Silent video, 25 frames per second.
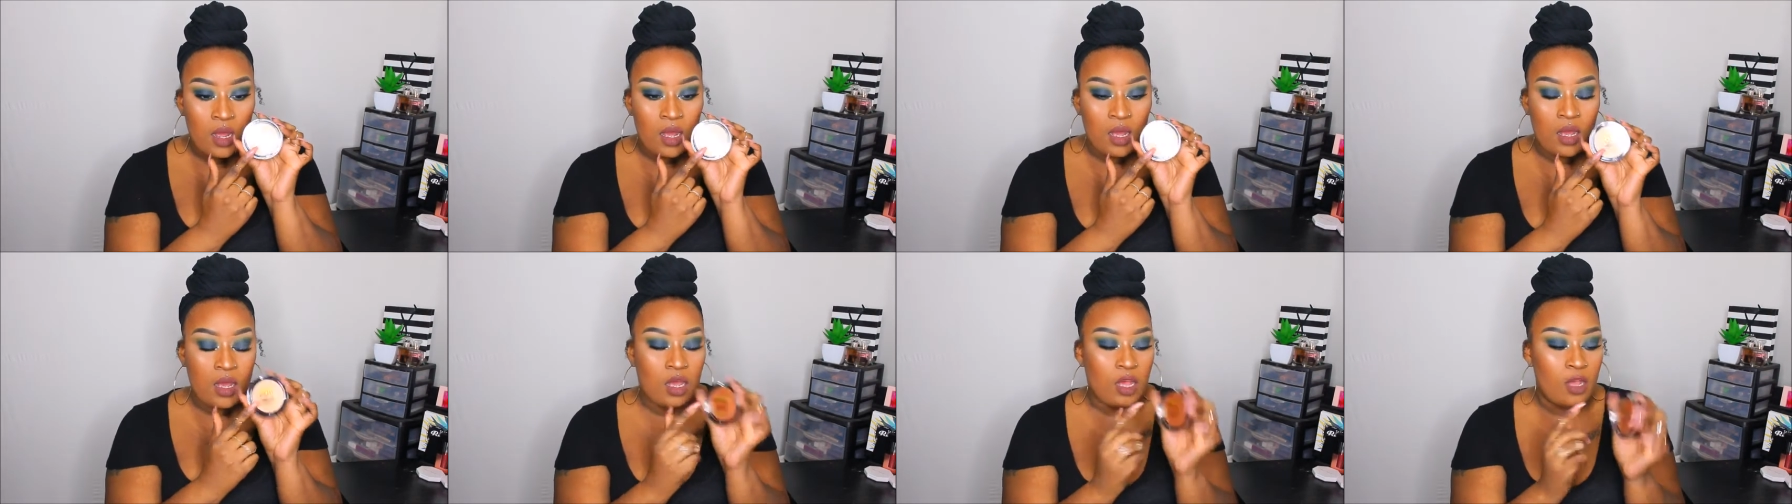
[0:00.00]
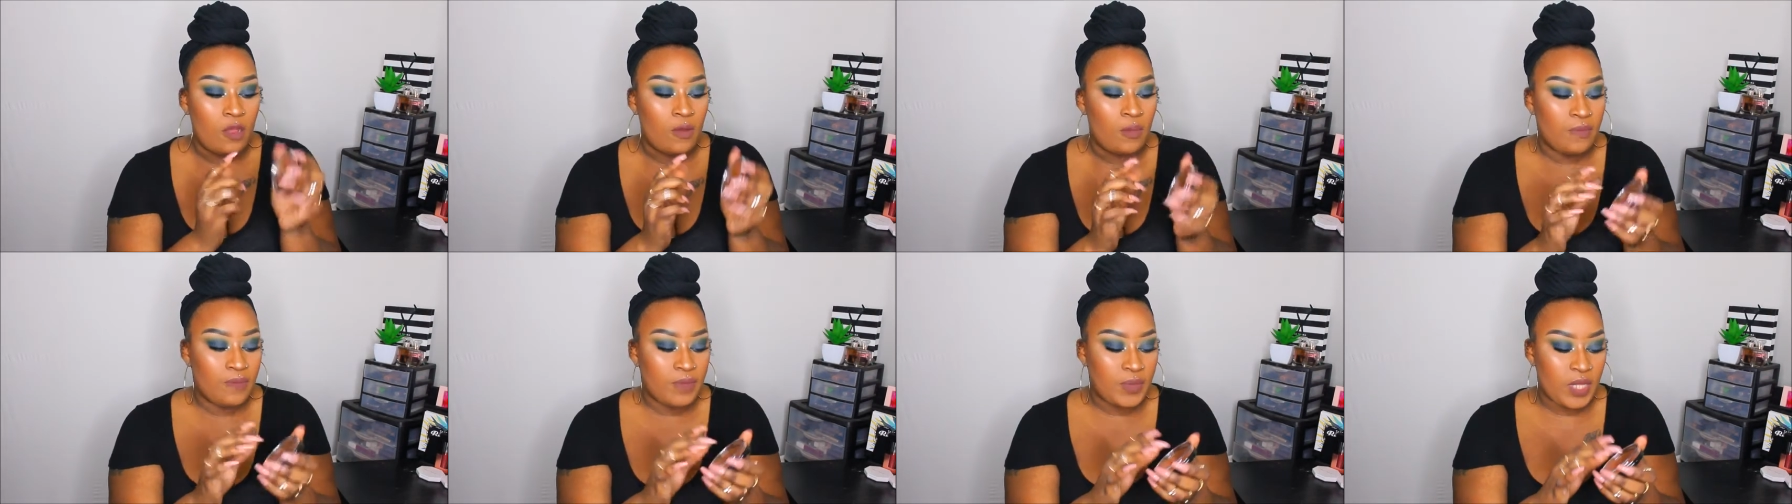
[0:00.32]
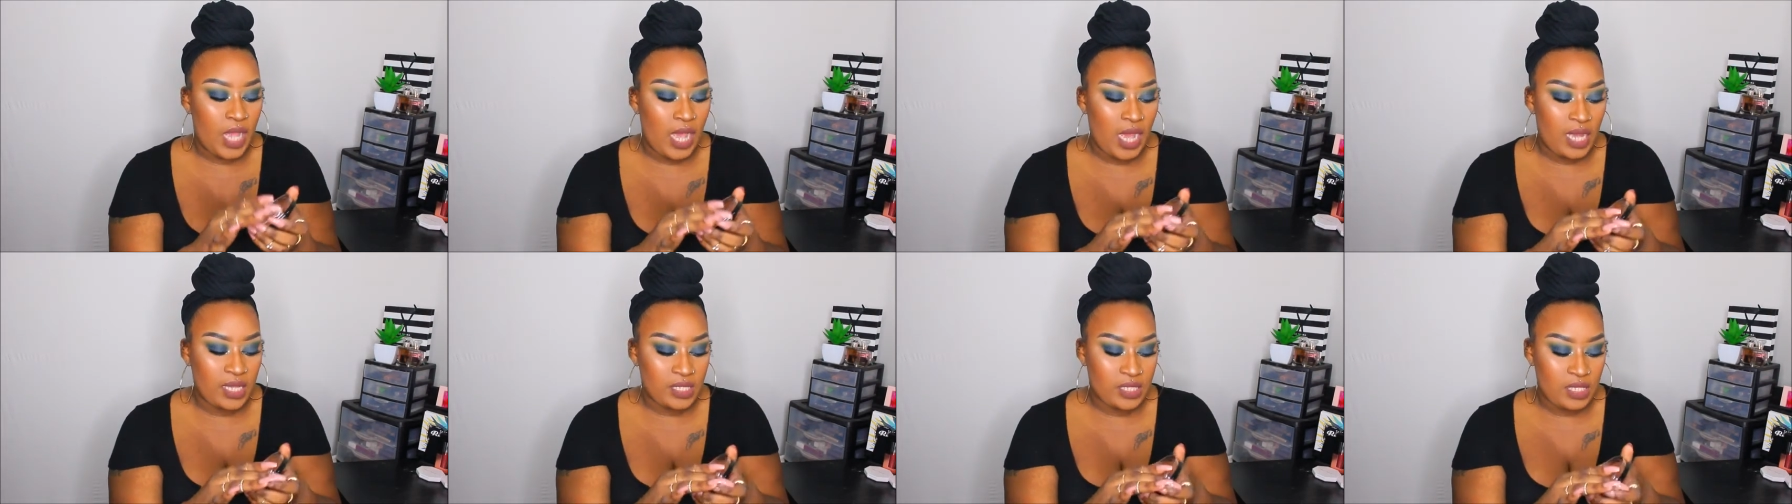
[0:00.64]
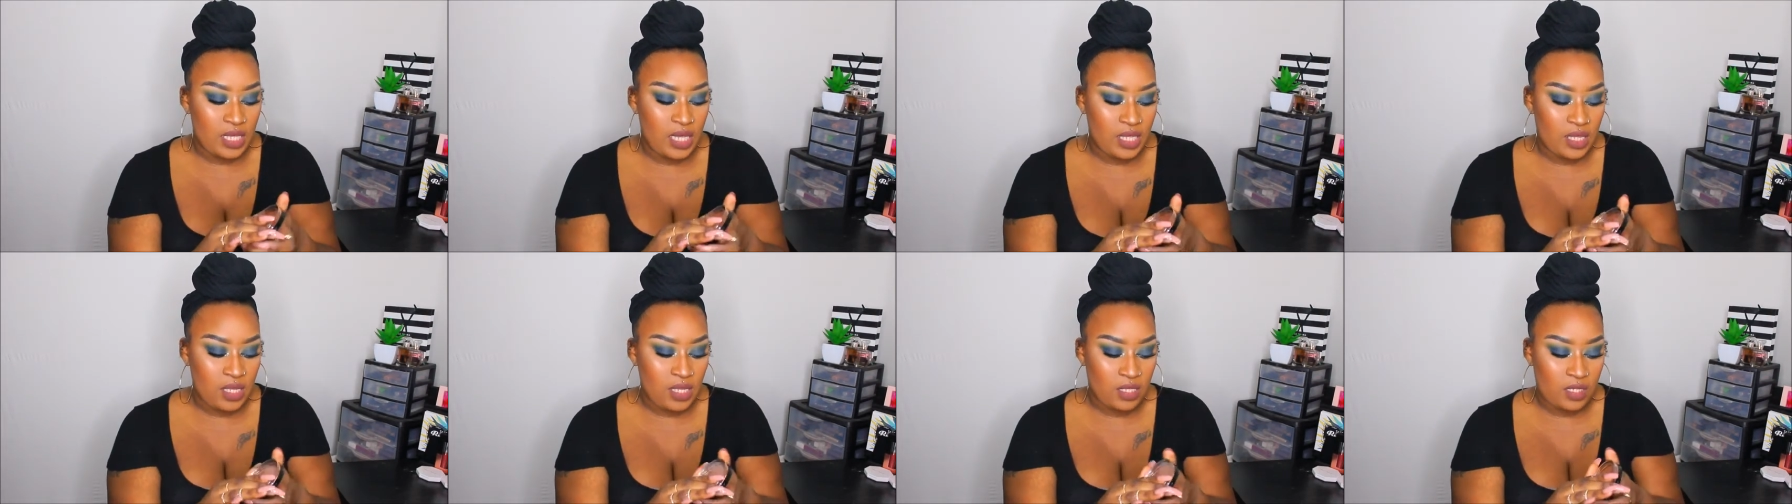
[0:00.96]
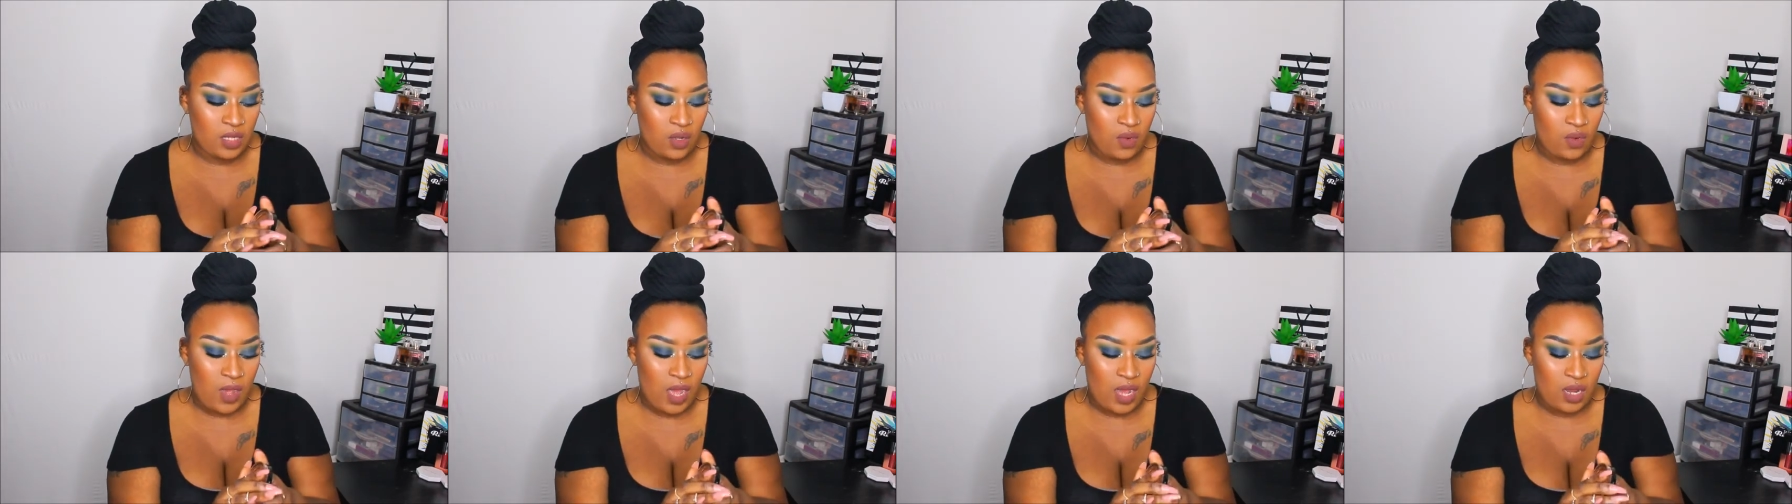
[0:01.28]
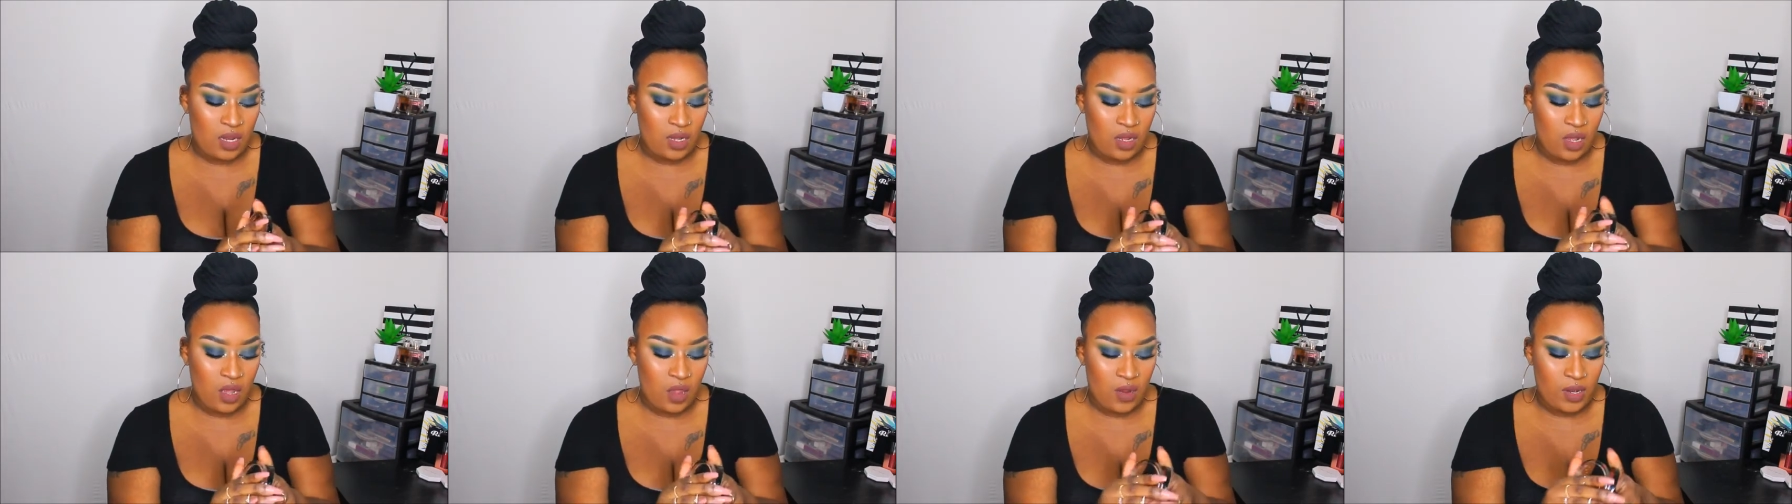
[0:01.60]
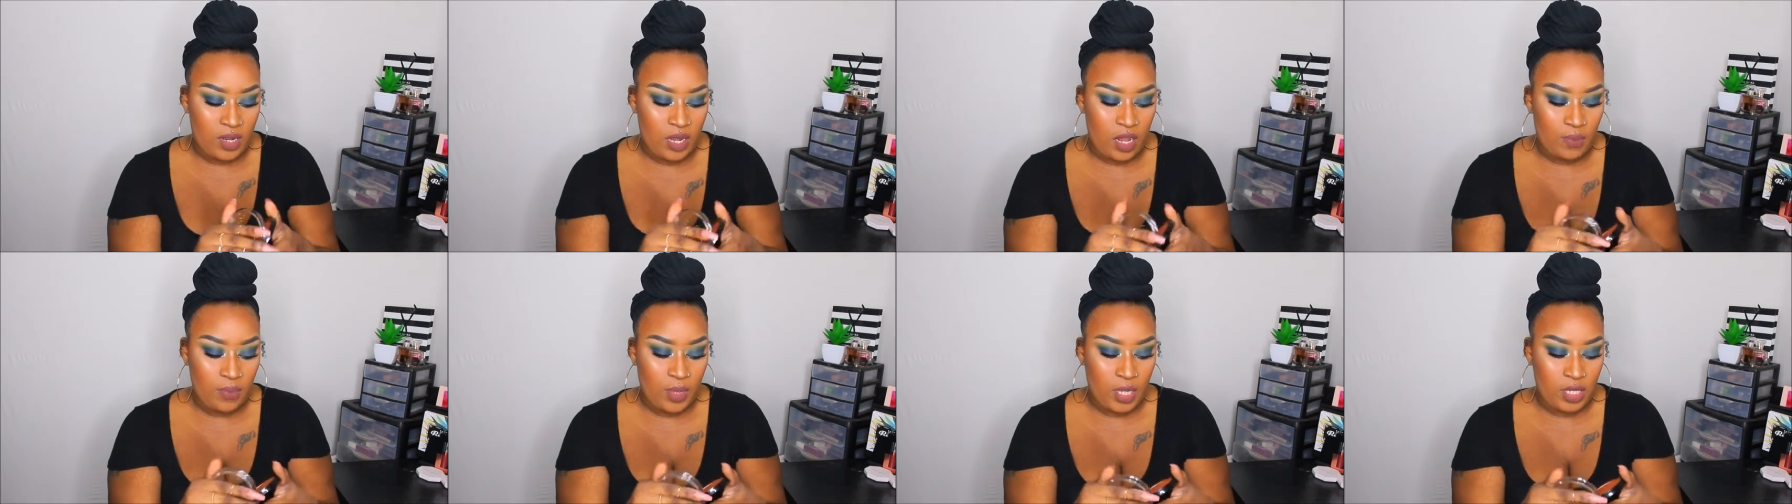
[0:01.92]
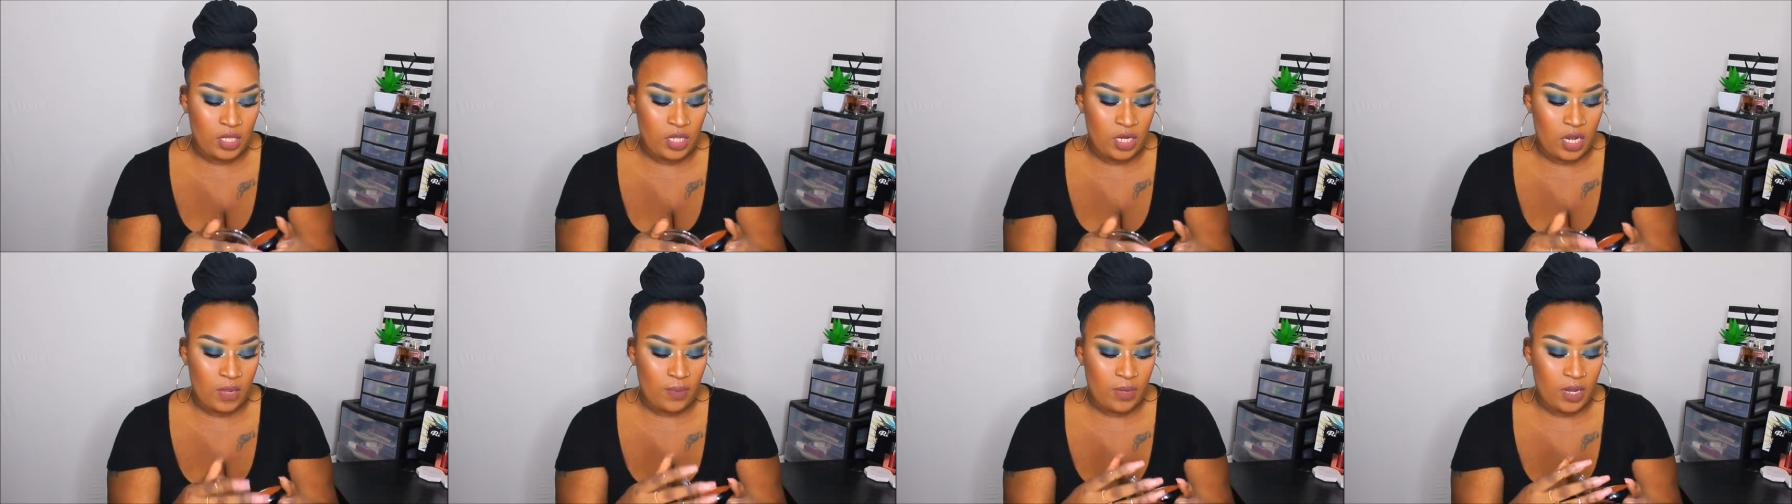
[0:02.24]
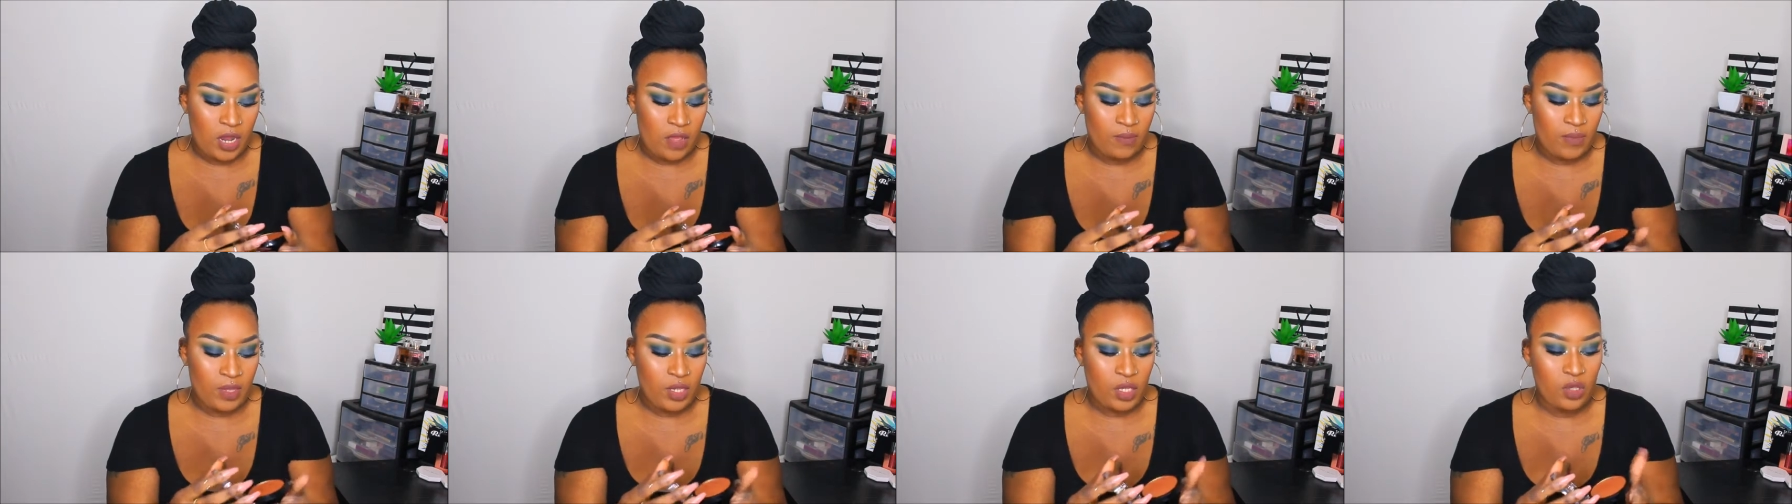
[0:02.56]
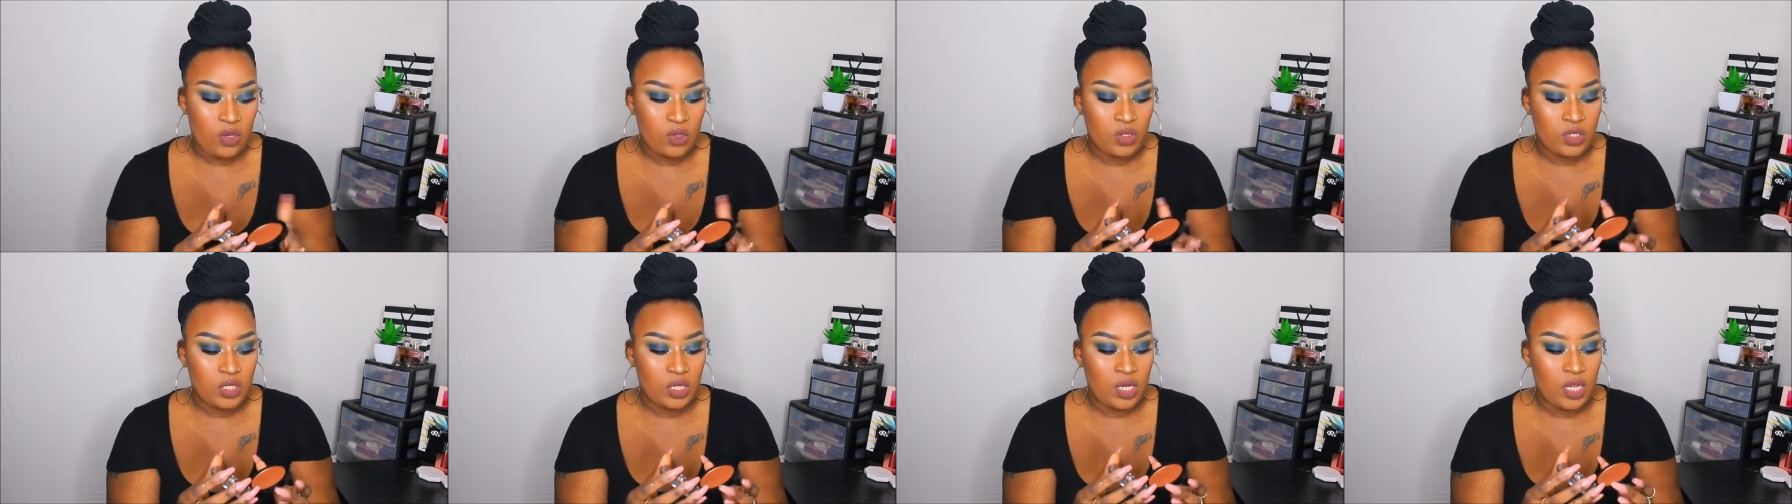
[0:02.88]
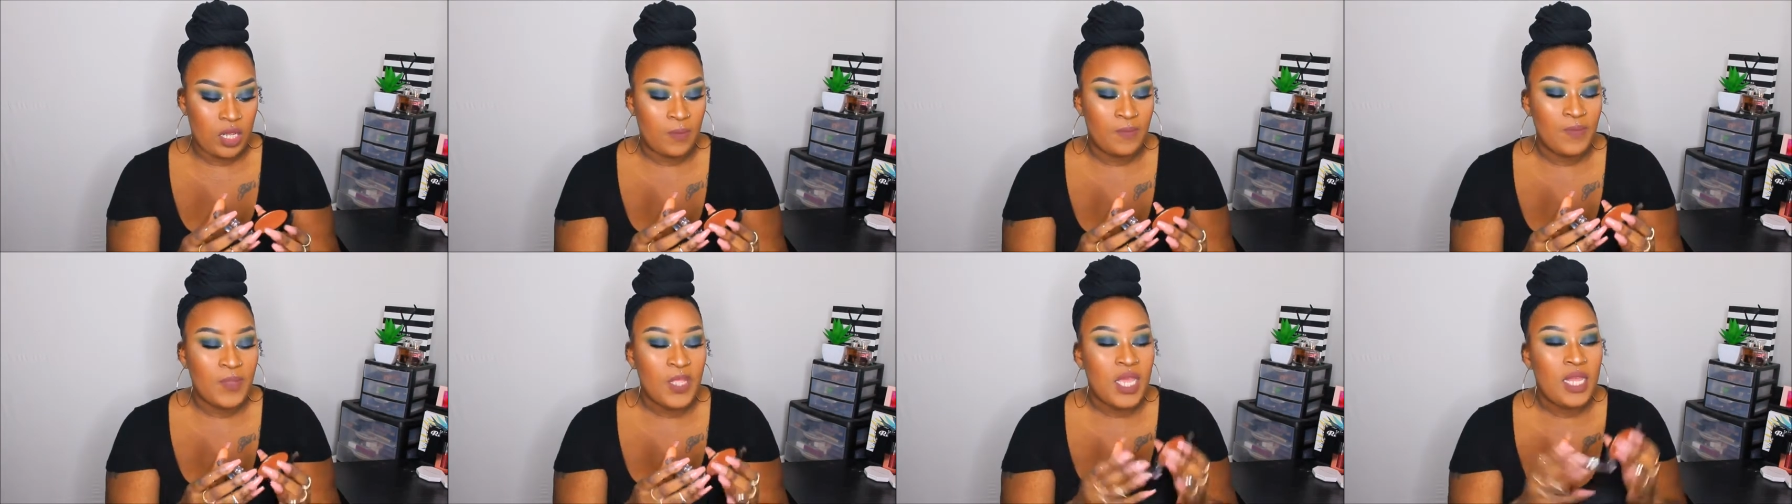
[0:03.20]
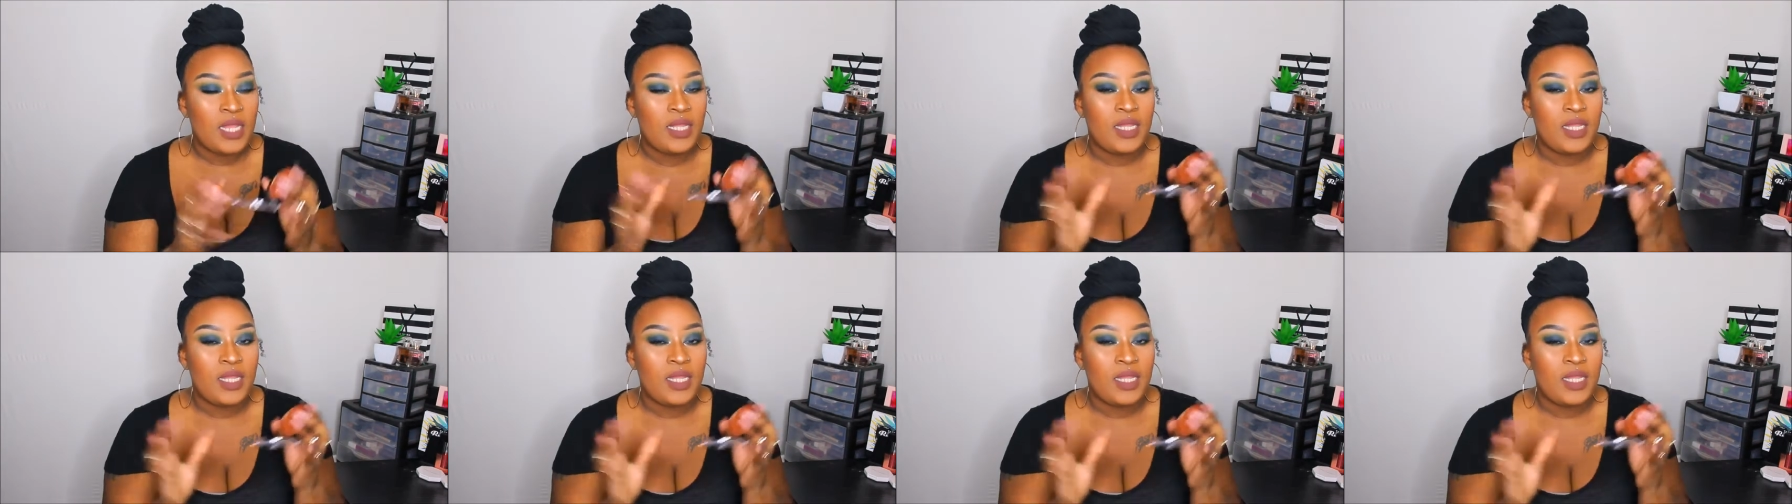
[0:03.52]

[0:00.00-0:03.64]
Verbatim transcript: Um, I seen this a while ago and I picked it up and I've been using it.